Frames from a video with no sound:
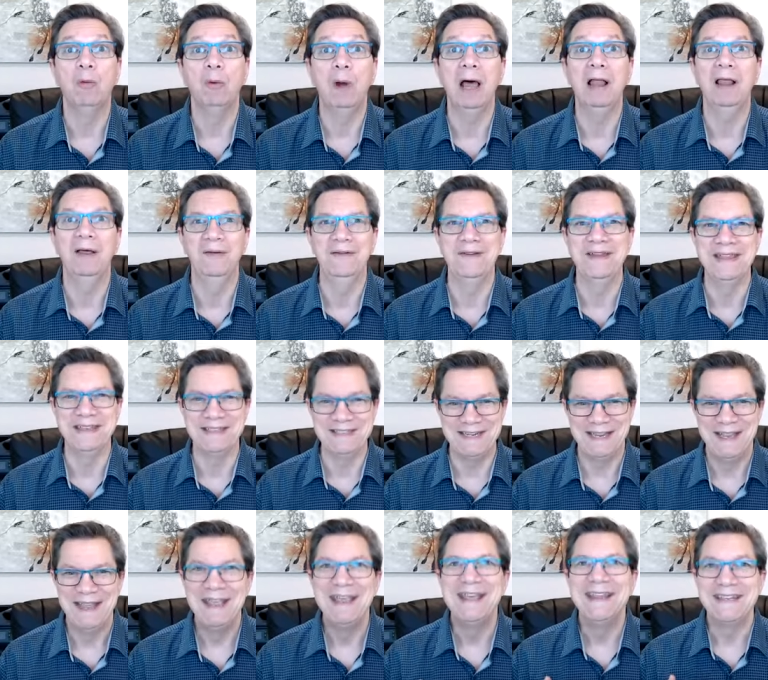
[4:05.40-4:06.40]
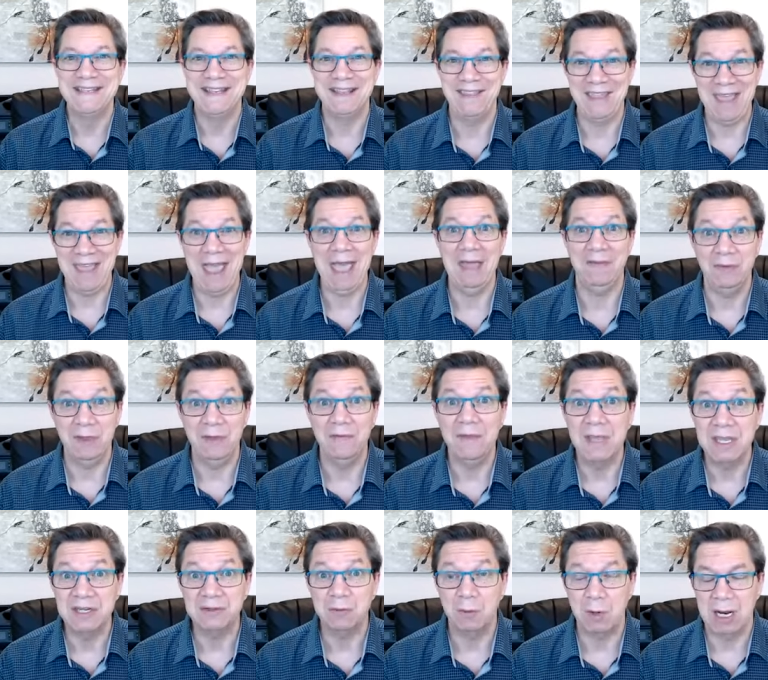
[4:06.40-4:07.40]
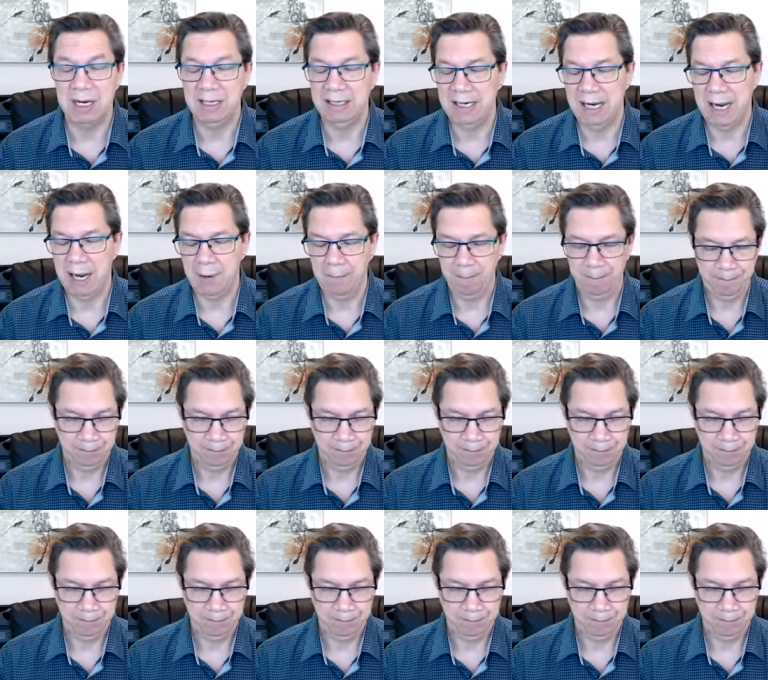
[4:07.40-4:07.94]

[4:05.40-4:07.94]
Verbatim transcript: relevant to that than this right now.